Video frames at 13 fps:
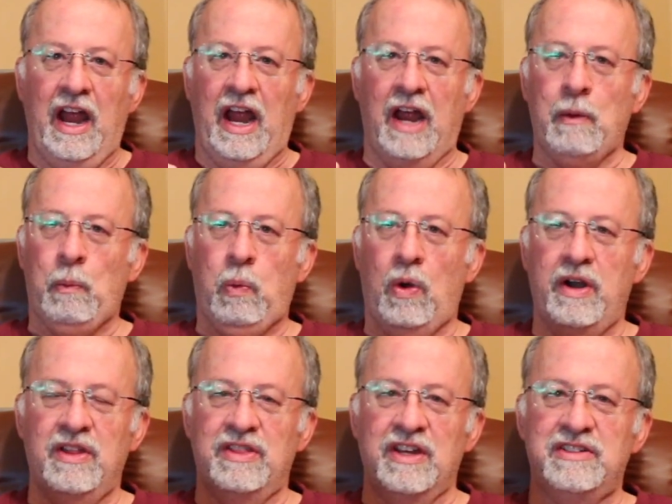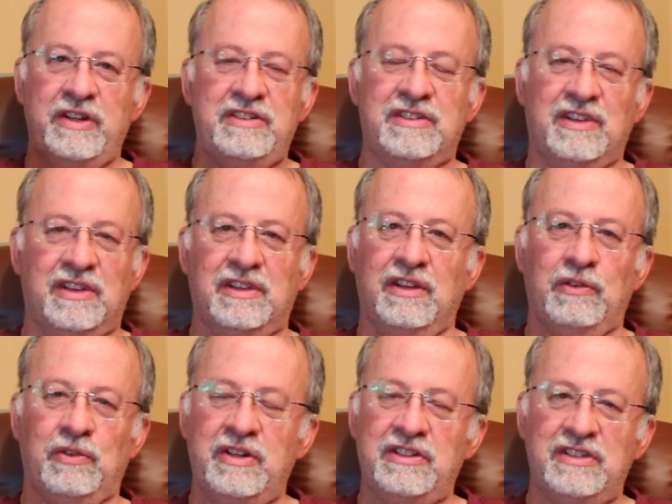and one of the
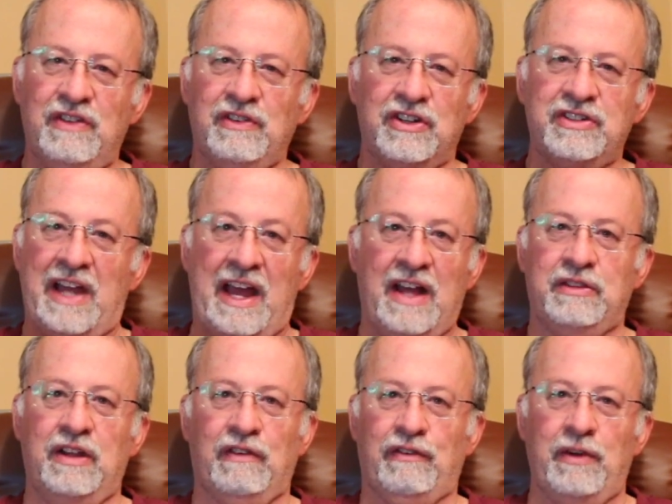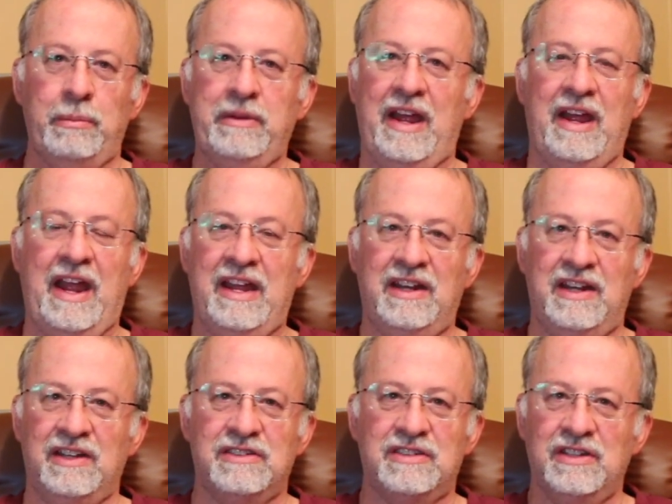receivers out there from the
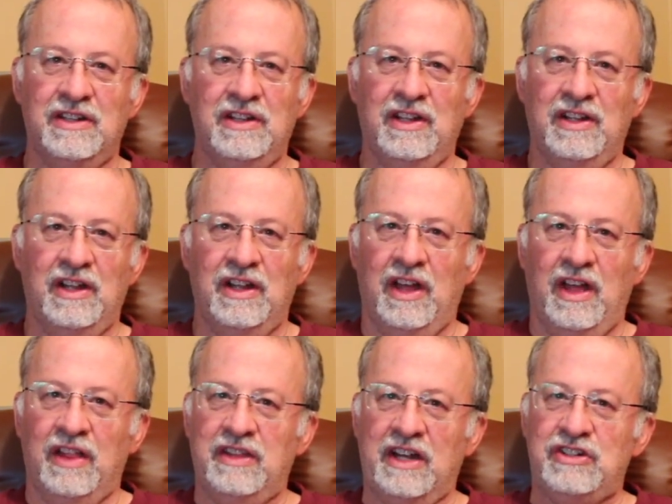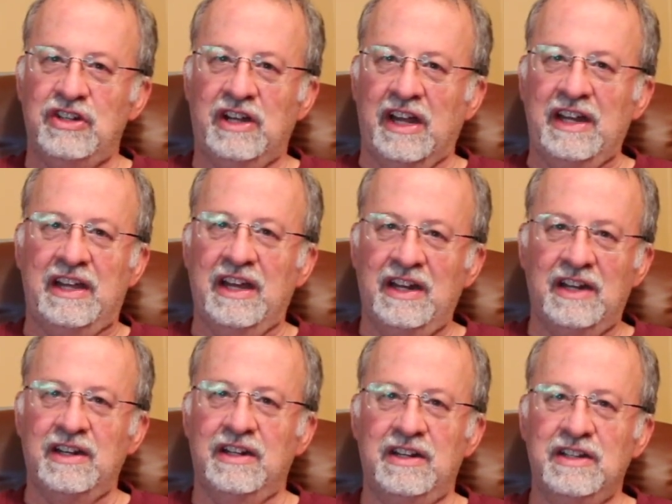80s that you can get
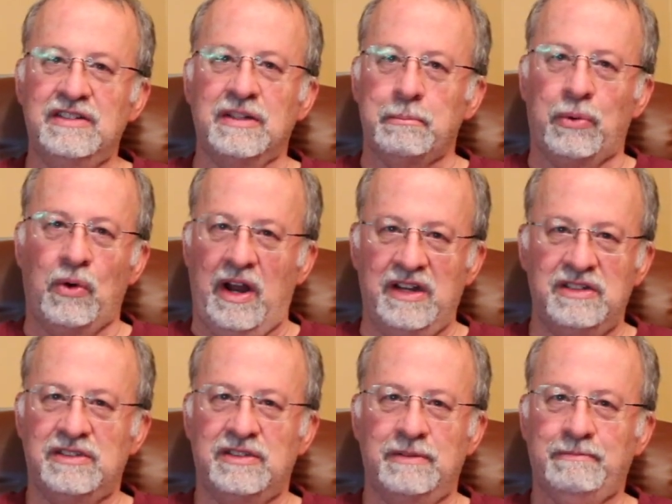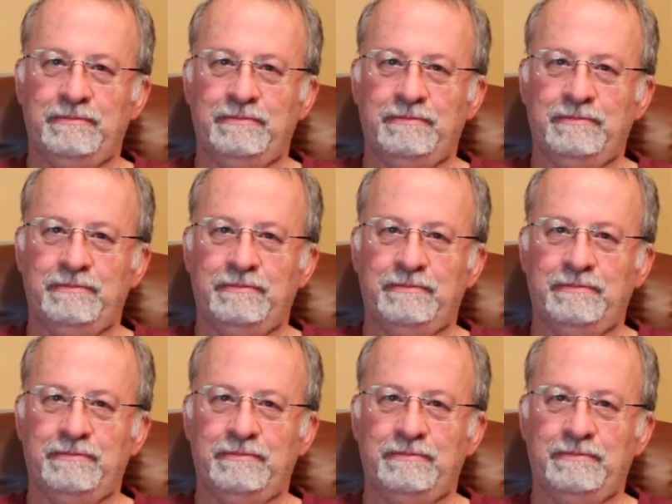at a decent price.